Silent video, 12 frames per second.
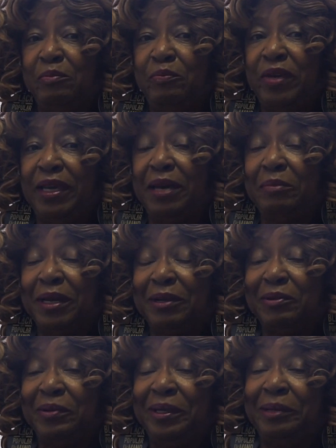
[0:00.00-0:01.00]
began my
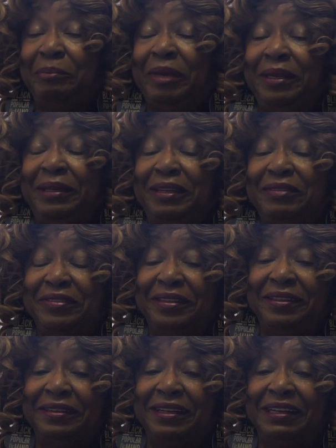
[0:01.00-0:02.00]
career in many
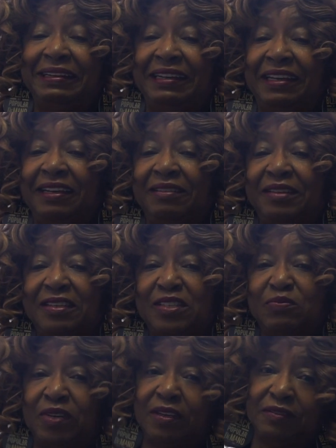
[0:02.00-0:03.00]
different
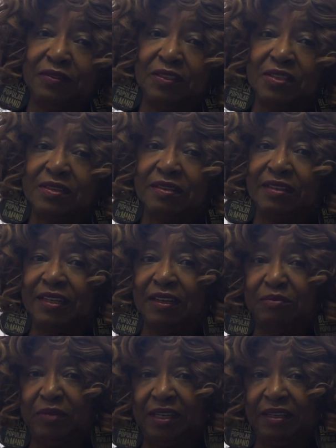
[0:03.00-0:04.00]
areas, but I first started
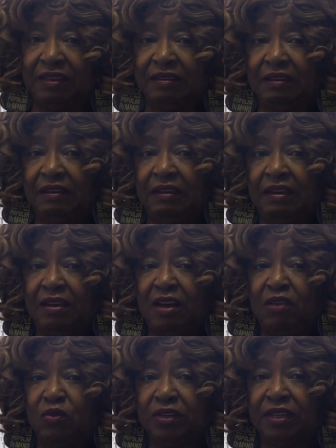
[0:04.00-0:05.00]
out
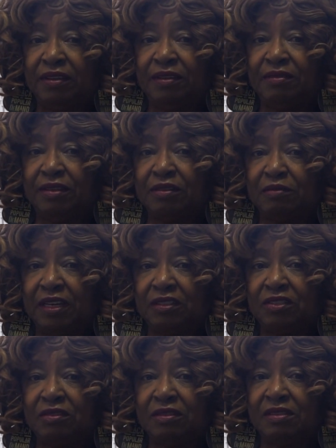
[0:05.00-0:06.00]
working in the
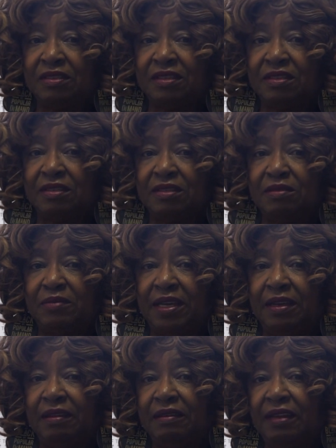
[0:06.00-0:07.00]
correctional system,
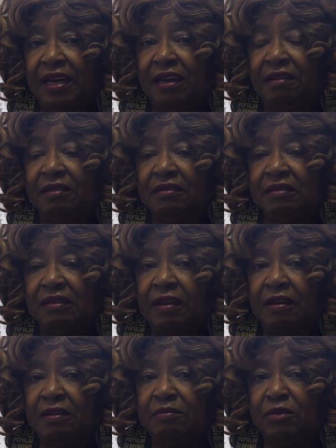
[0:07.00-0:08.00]
and later
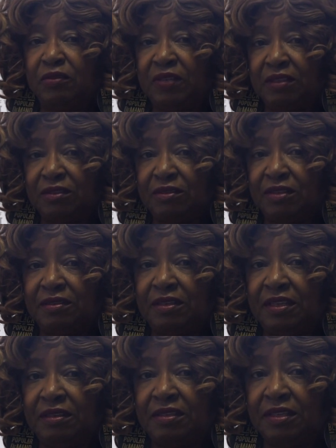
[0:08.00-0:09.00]
moving to the
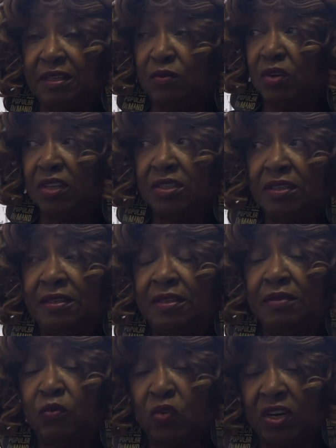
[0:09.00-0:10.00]

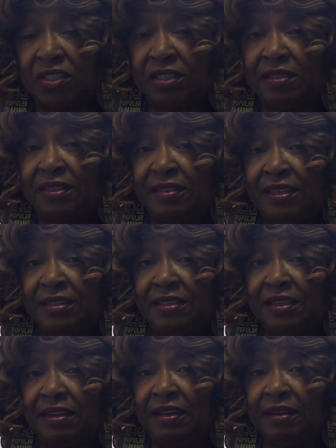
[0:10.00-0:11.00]
Washington,
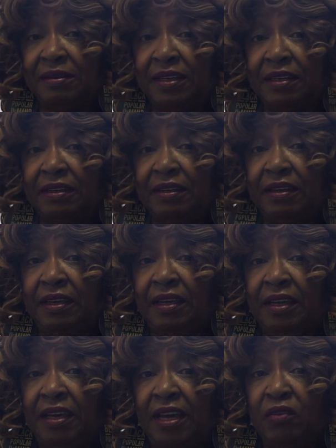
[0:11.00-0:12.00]
D.C. area,
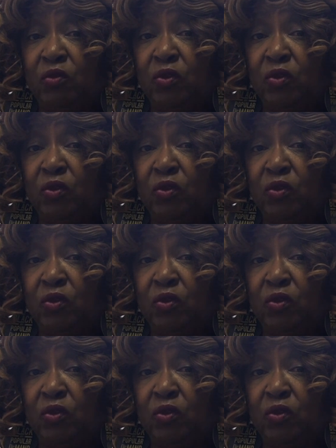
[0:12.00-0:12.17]
and